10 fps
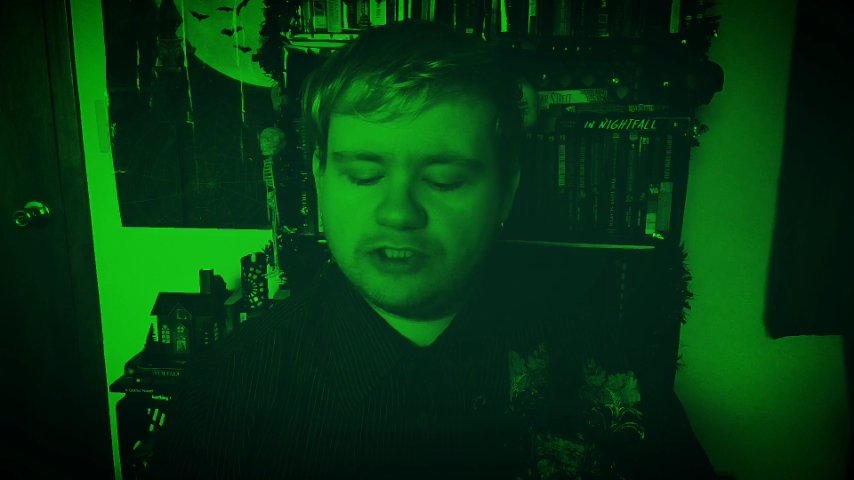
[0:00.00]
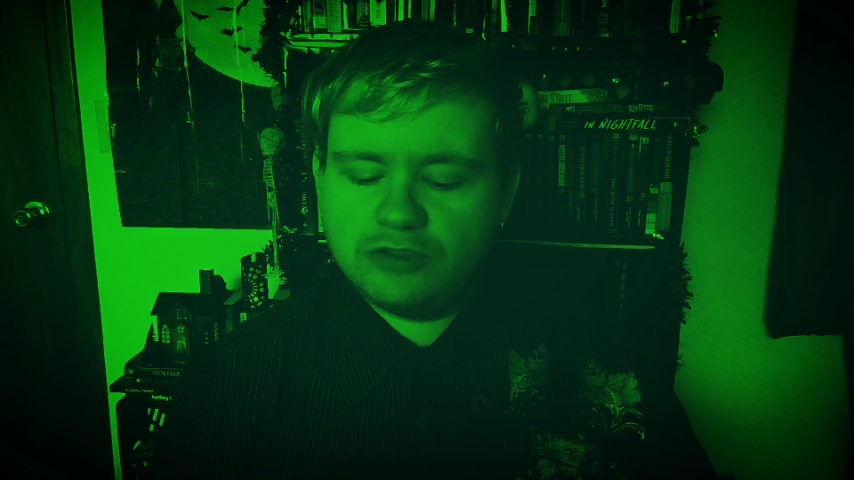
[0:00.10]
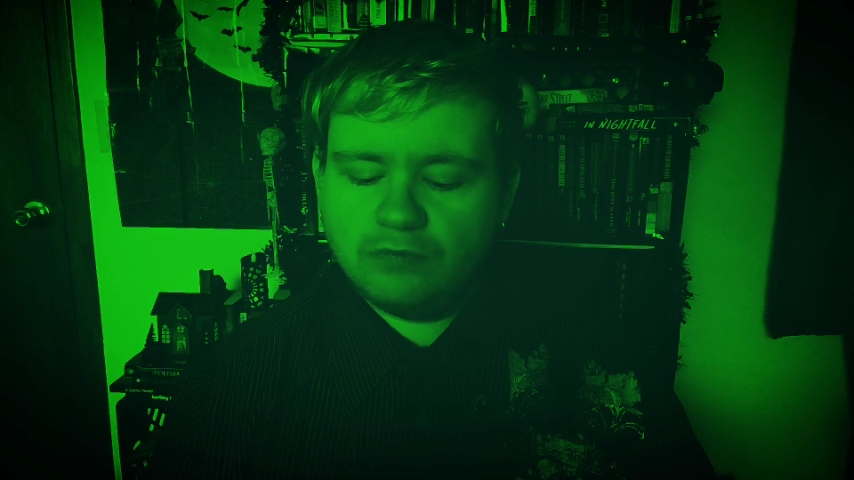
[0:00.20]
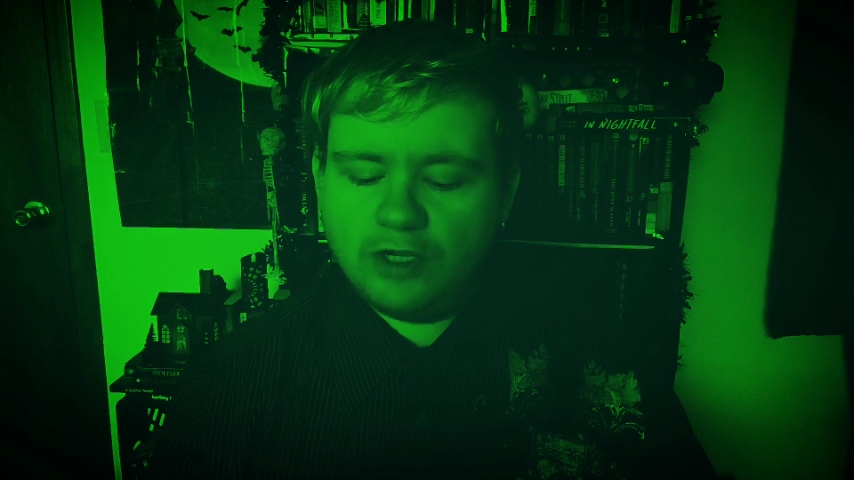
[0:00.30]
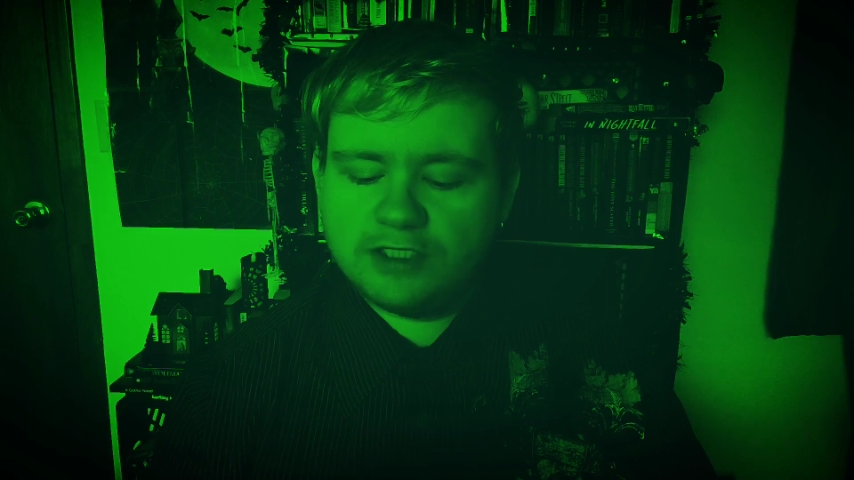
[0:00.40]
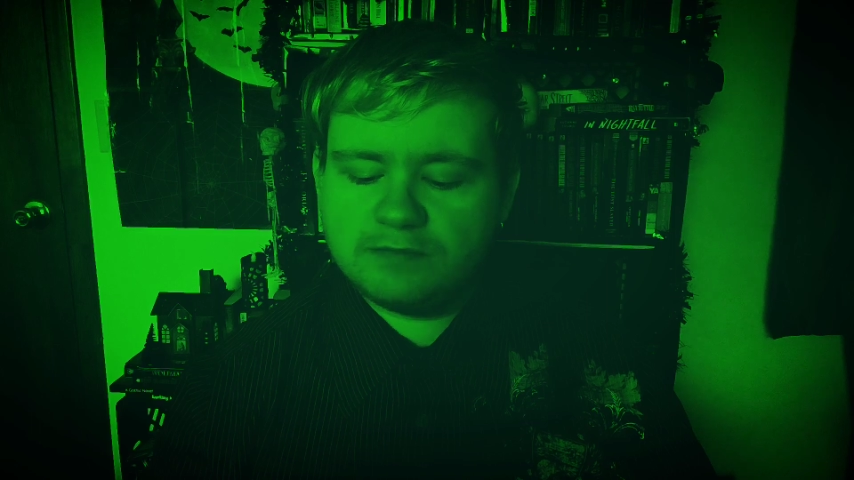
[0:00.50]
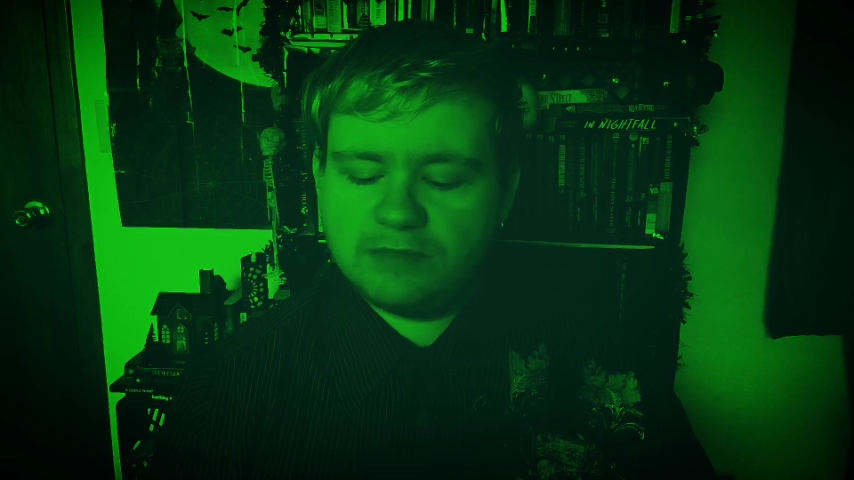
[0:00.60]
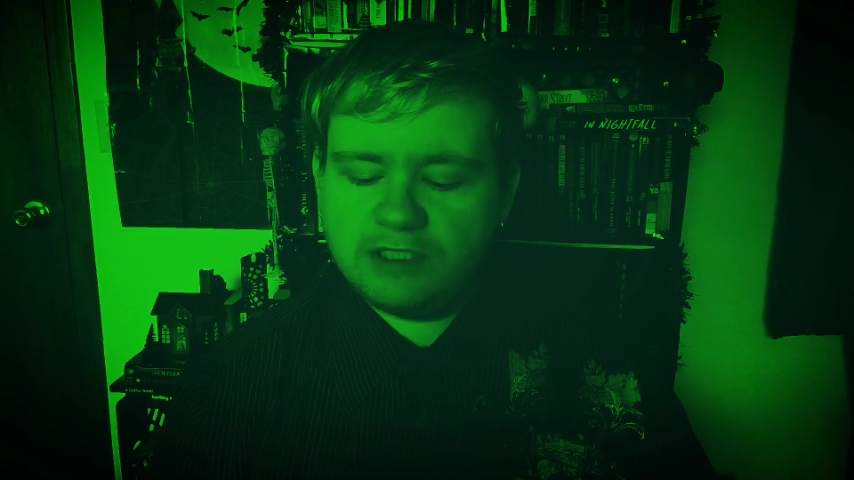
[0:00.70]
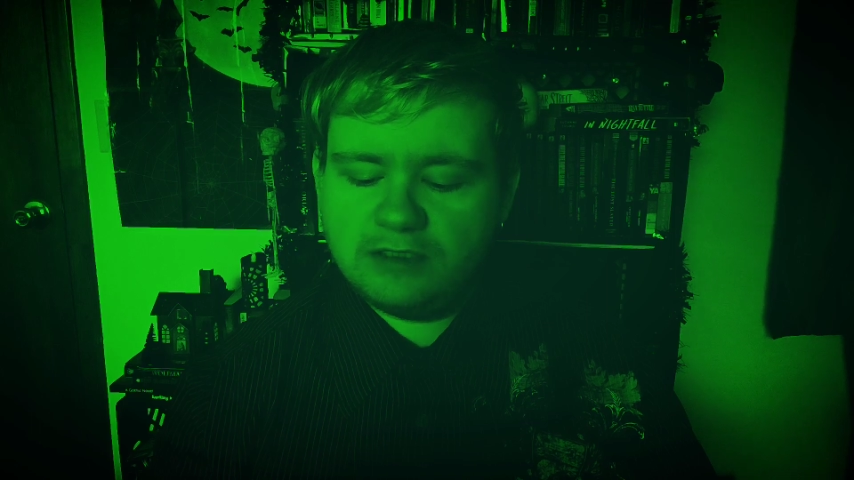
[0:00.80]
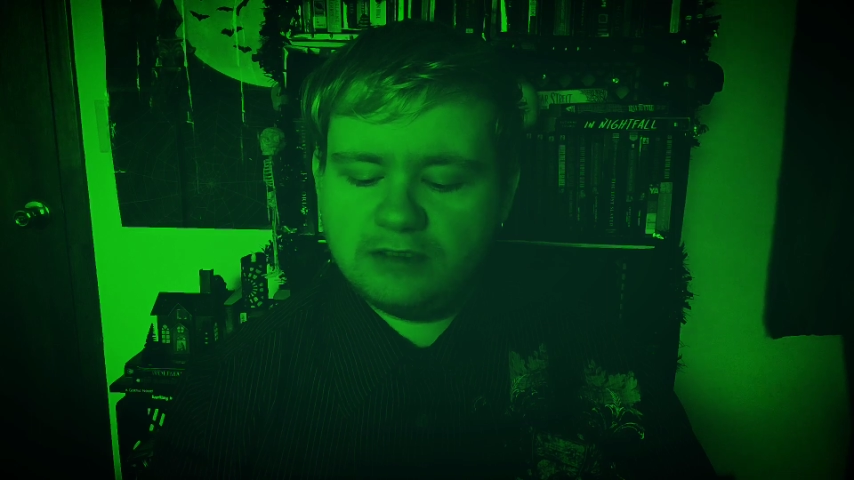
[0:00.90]
you want
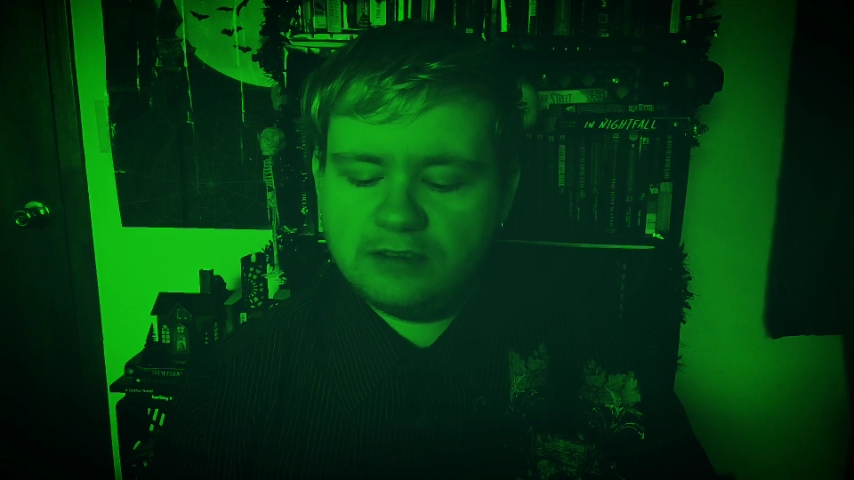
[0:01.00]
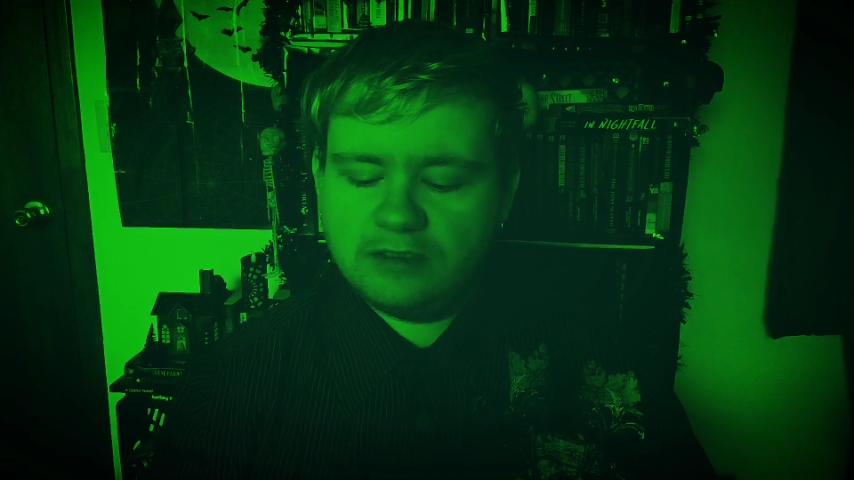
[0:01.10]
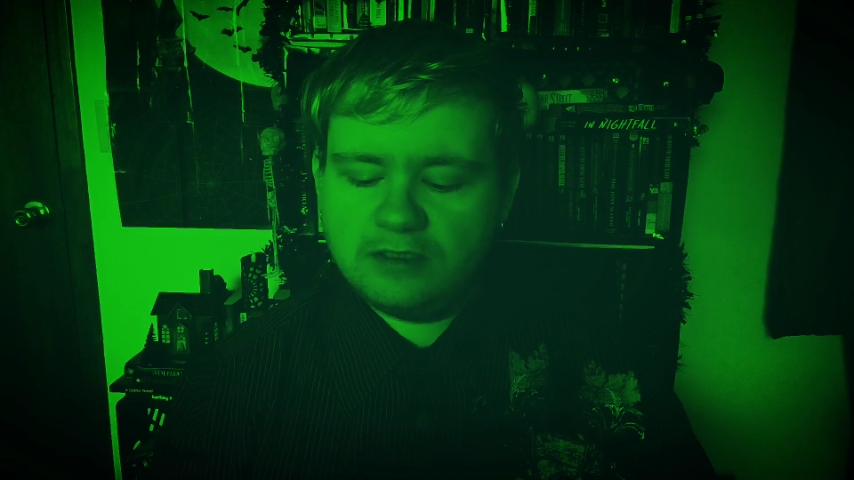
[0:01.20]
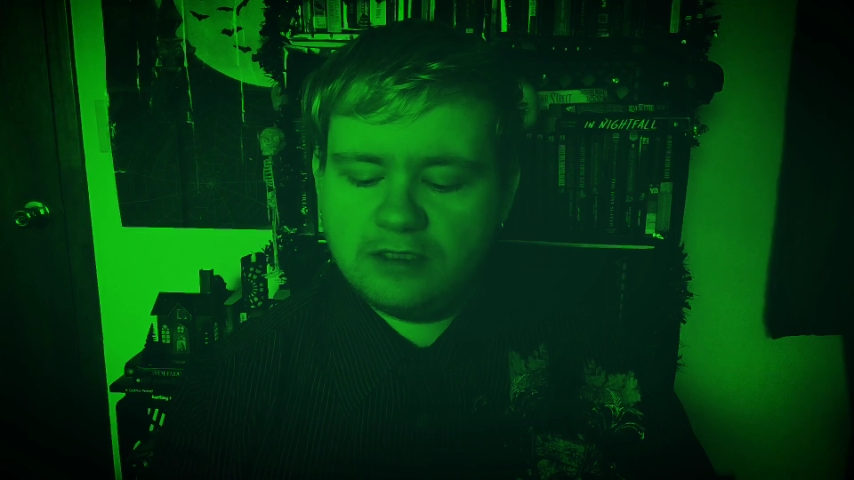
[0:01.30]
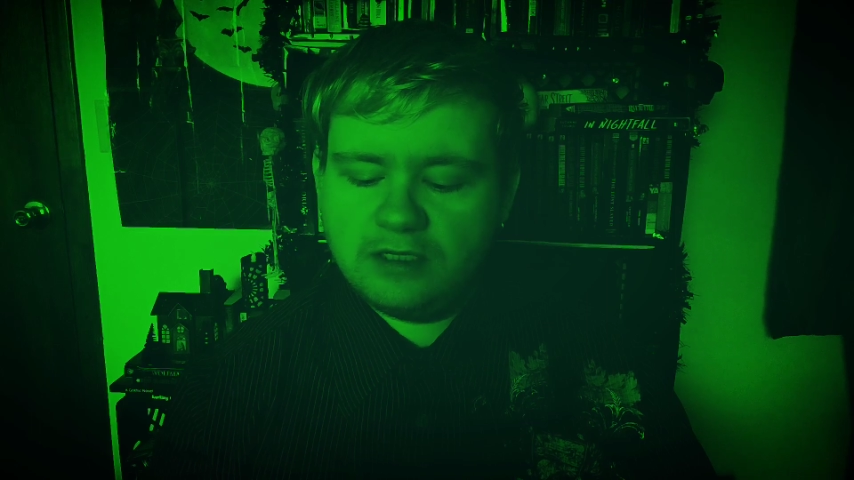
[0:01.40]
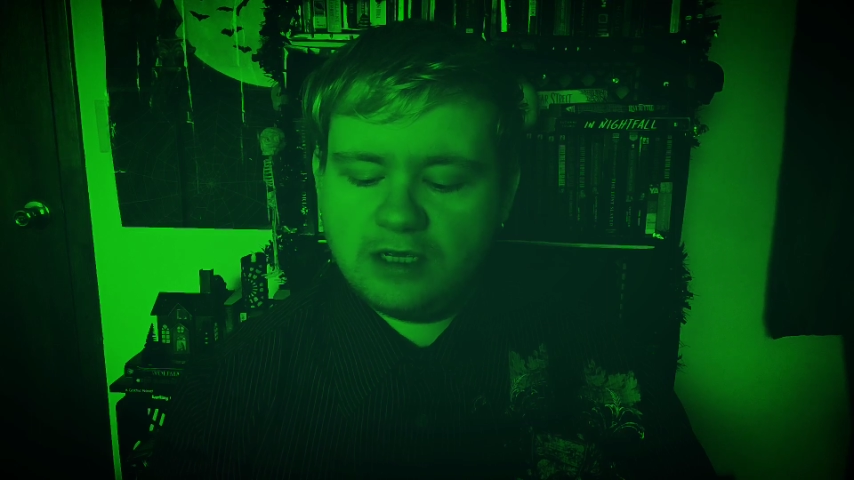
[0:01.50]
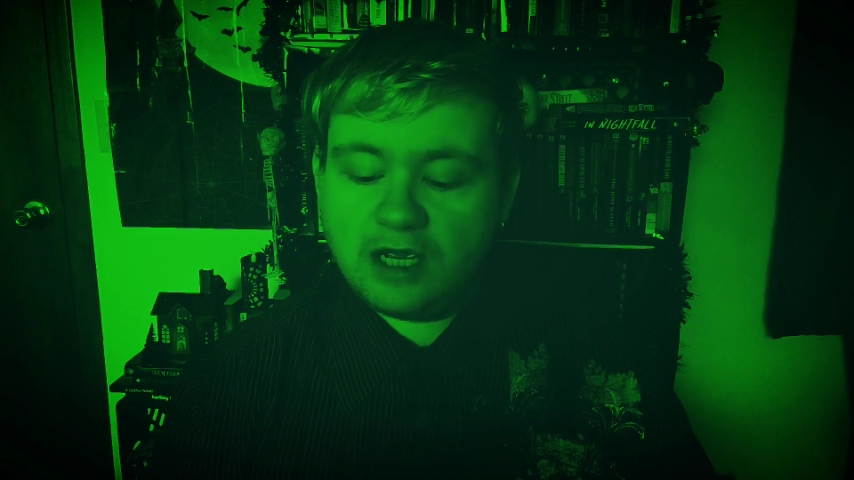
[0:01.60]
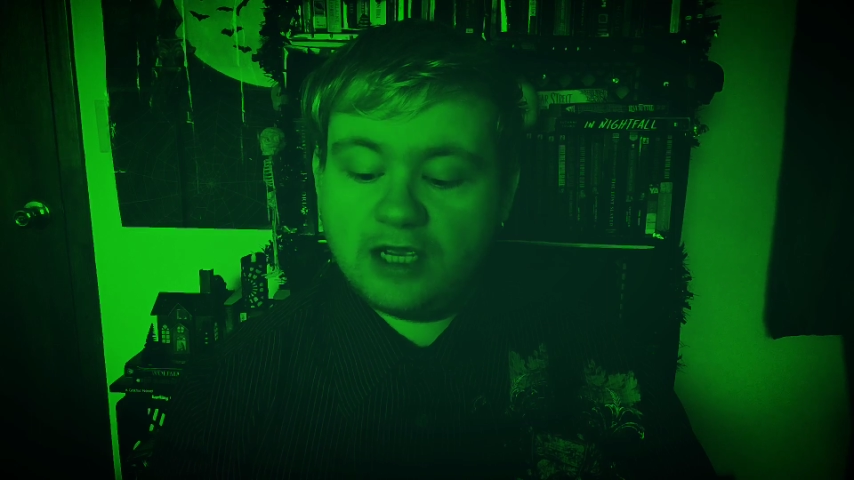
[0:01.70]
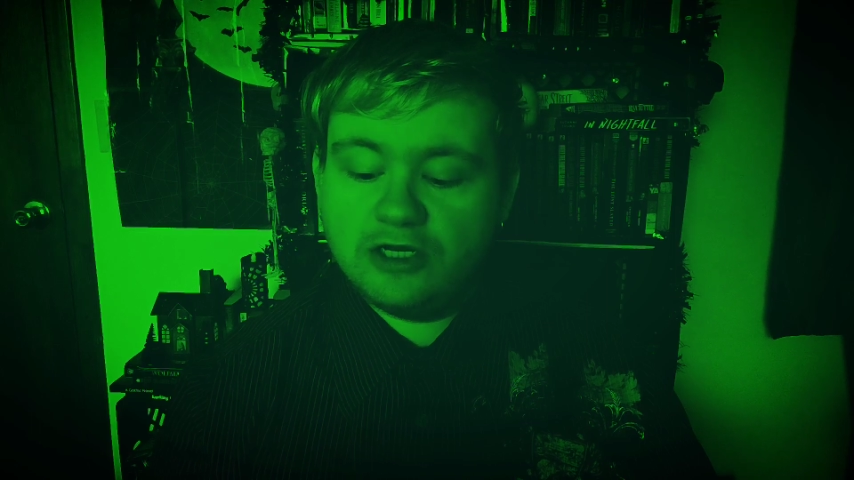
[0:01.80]
me. I